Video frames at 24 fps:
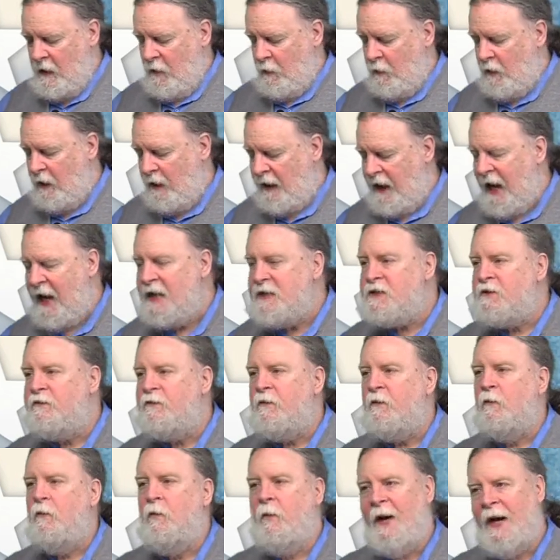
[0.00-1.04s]
Well, as
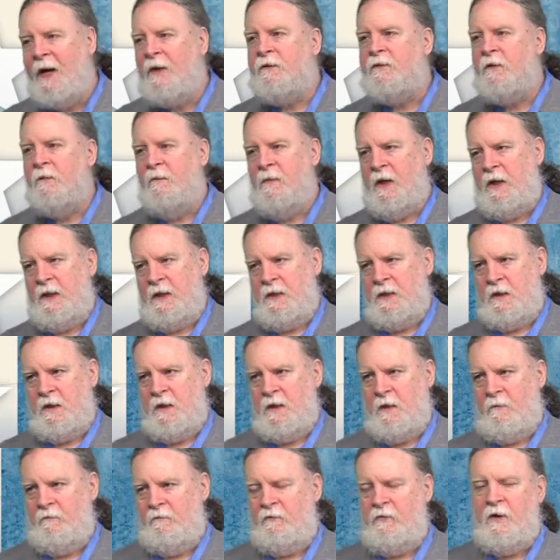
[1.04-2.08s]
for where the money can
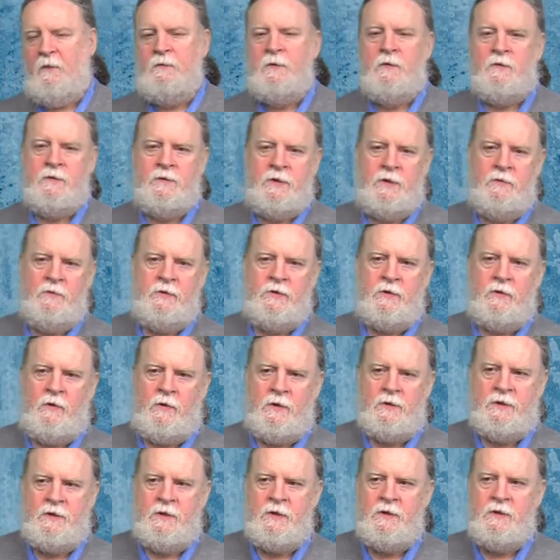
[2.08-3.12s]
come from, there are two
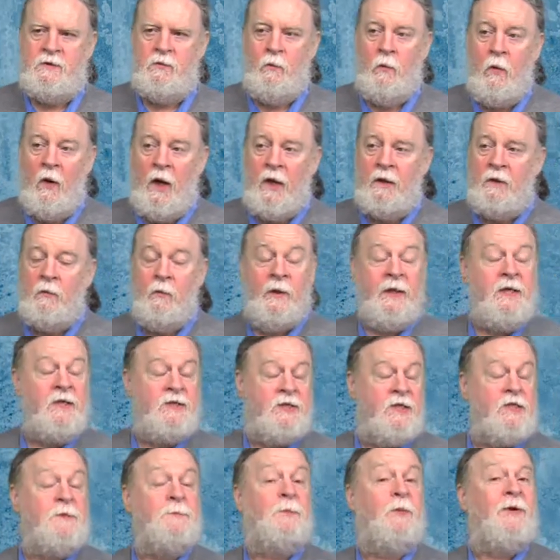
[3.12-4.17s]
sources. One, we can
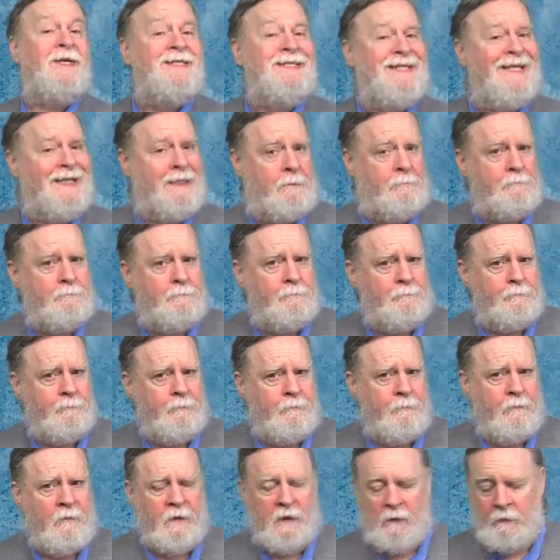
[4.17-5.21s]
just print it.
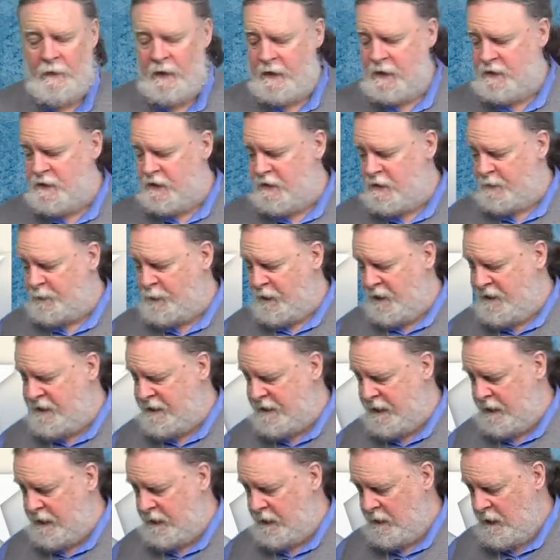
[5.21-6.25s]
We can just print
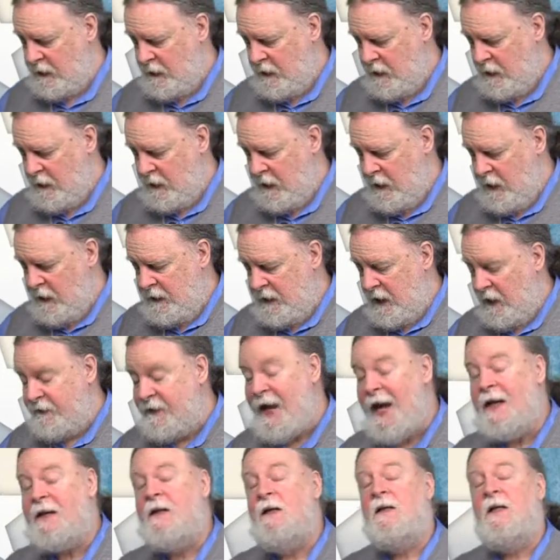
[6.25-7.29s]
it. Now,
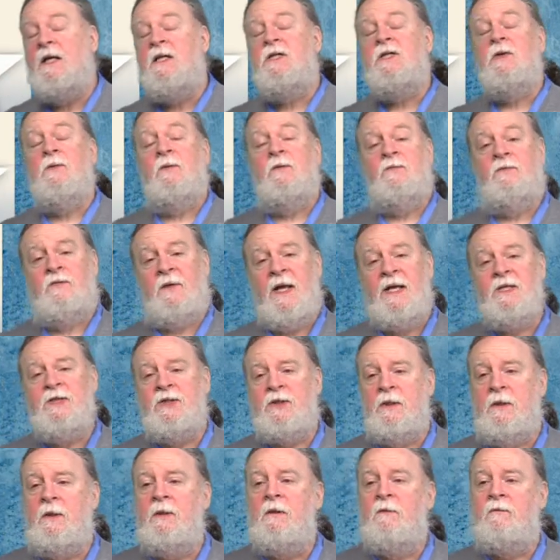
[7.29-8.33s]
that could lead to
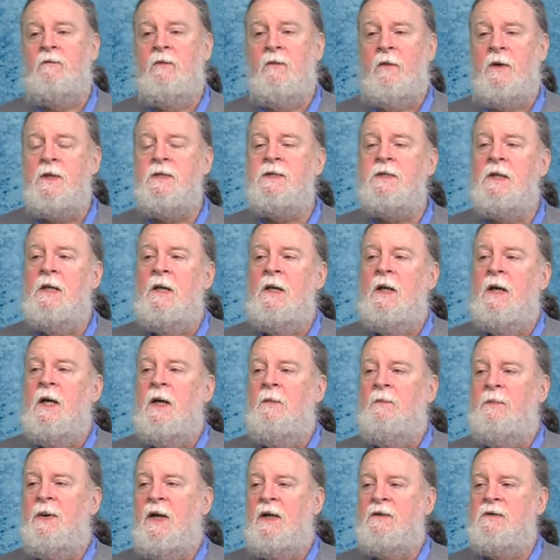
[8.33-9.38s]
inflation, of course,
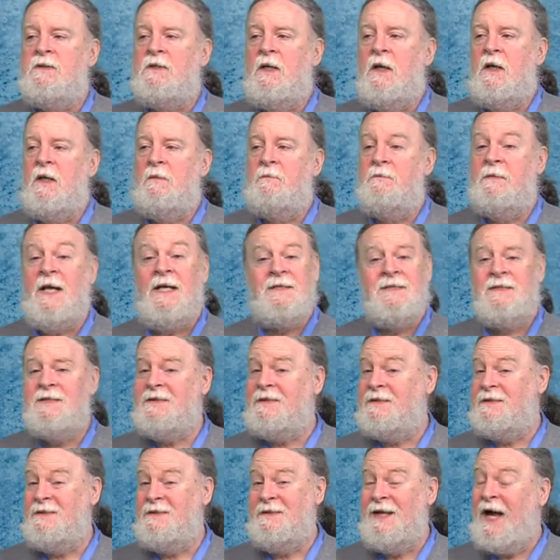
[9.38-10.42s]
but um,
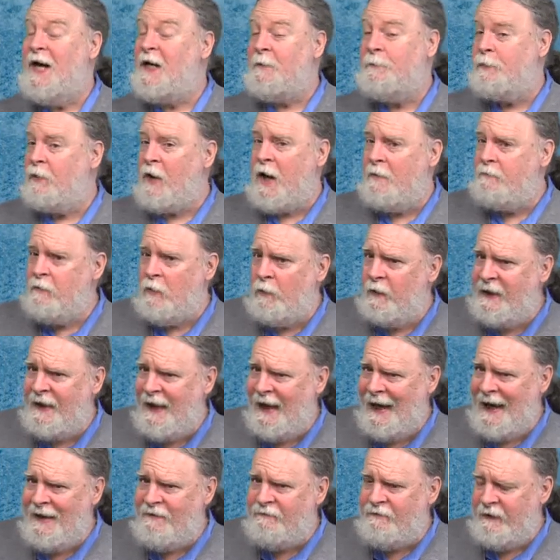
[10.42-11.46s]
that's not a problem we
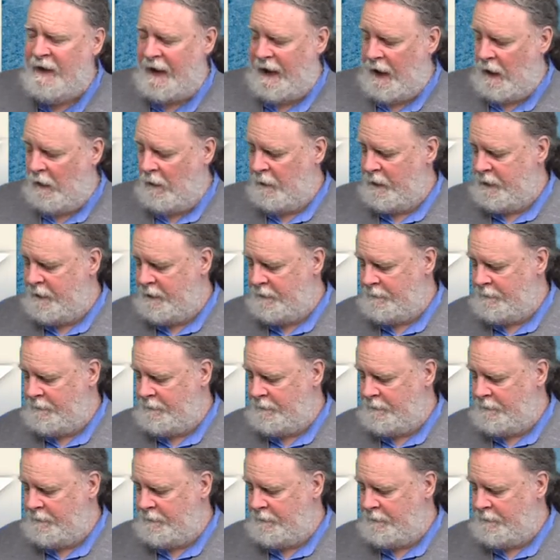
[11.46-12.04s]
have now.